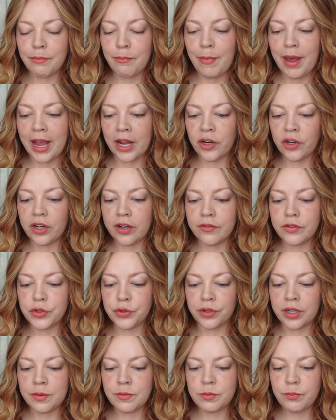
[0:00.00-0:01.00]
The Manor of
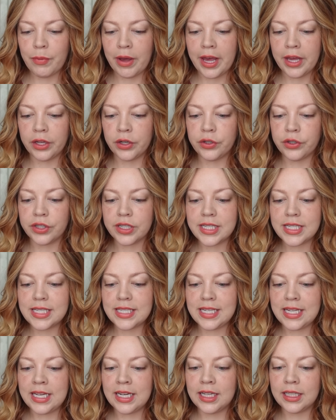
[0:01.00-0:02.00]
Dreams by
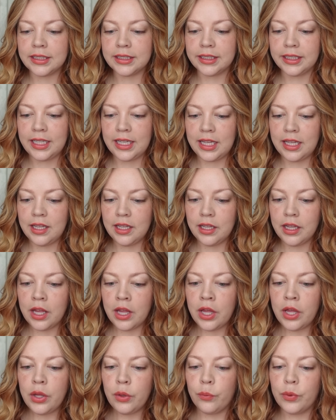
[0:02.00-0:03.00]
Christina Lee,
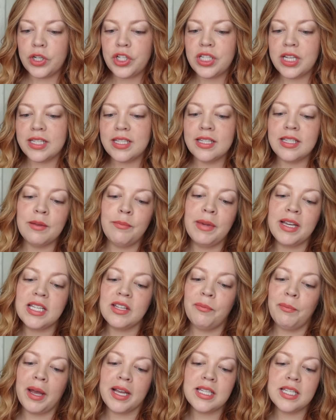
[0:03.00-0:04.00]
which says it's a mix
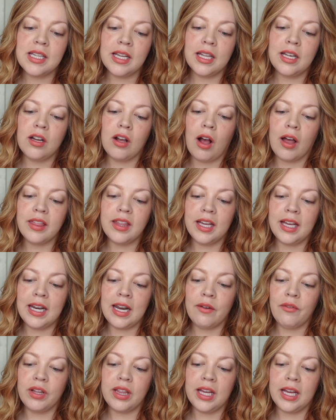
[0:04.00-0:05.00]
of Mexican Gothic
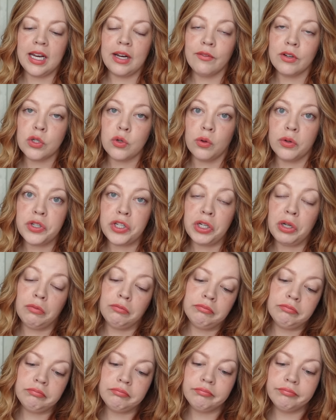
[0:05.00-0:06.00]
and Everything I Never Told
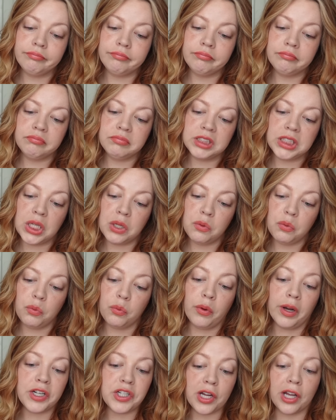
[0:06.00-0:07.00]
You,
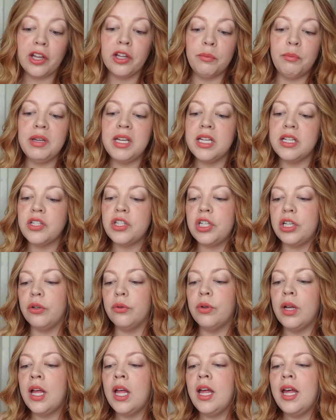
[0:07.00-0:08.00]
which I could be
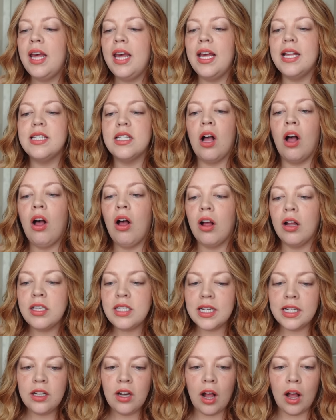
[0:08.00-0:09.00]
into. It's a
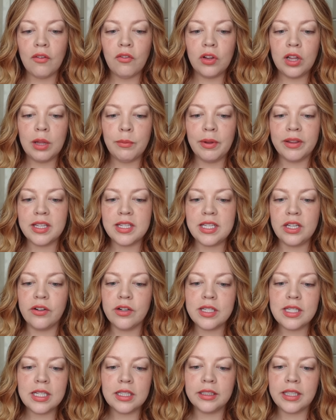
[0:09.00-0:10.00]
haunting novel about the
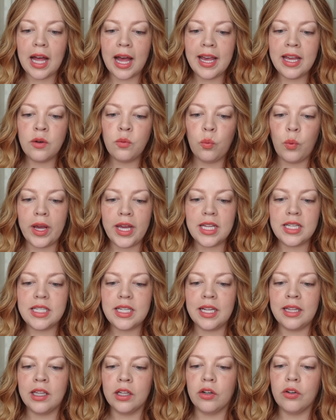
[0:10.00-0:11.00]
secrets that lie in wait
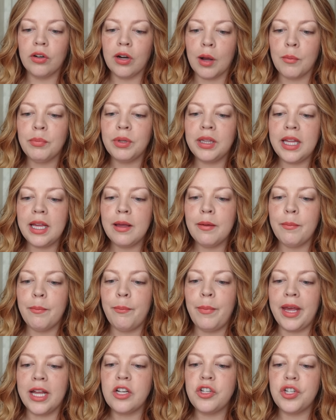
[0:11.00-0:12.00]
in the crumbling
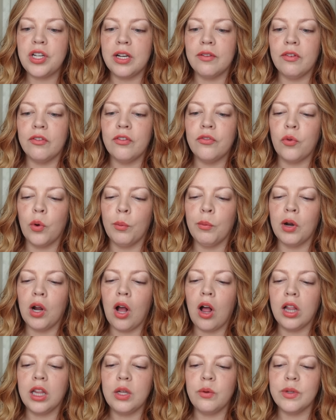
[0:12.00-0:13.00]
mansion of a former
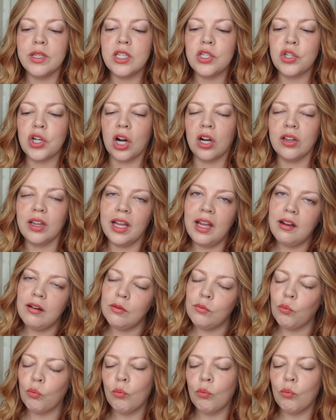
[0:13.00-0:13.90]
Hollywood starlet.